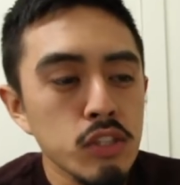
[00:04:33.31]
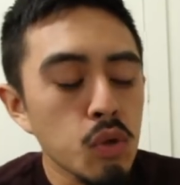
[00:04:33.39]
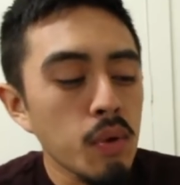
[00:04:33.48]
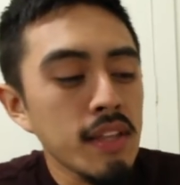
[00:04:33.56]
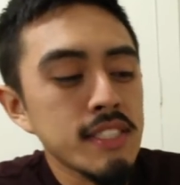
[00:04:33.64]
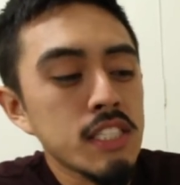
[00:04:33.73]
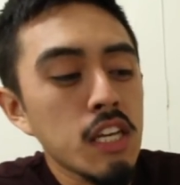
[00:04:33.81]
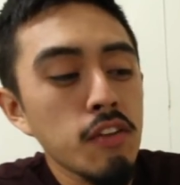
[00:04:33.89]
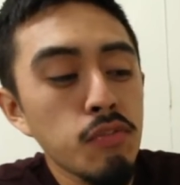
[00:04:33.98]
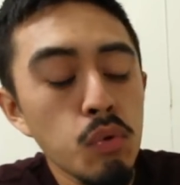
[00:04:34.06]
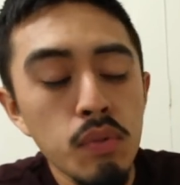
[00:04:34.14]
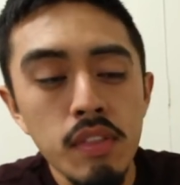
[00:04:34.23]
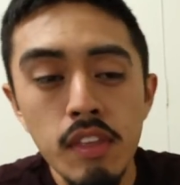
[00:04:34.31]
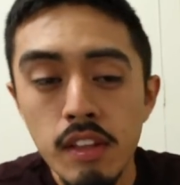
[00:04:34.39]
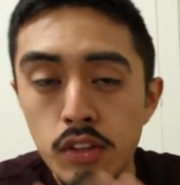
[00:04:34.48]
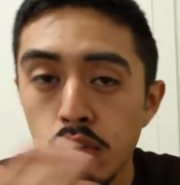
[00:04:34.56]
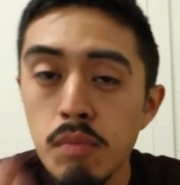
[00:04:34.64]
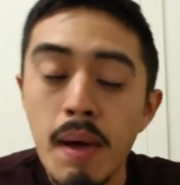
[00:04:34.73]
So instead of
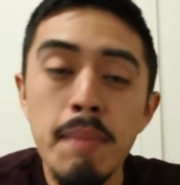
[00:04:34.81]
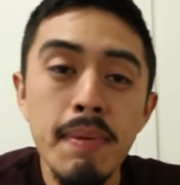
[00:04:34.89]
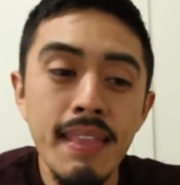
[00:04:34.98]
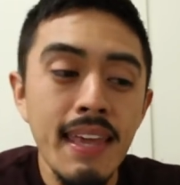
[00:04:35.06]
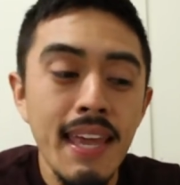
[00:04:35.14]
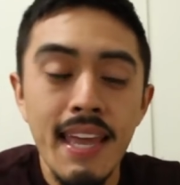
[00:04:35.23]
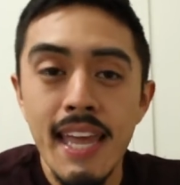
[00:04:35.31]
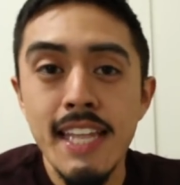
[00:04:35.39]
you might be thinking